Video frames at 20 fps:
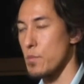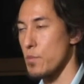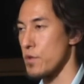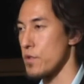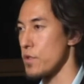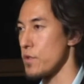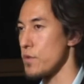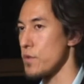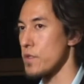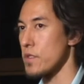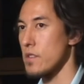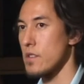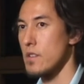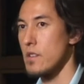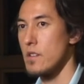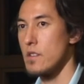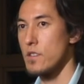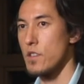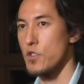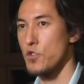produced,
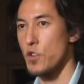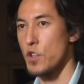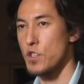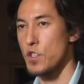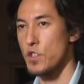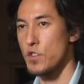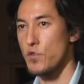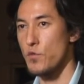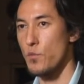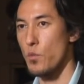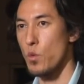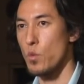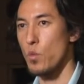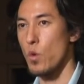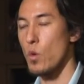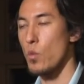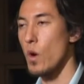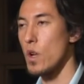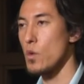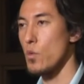the trenches from World
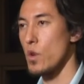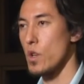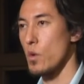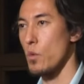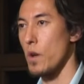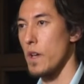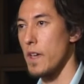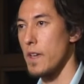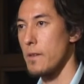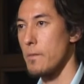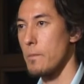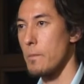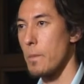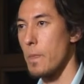War I went away.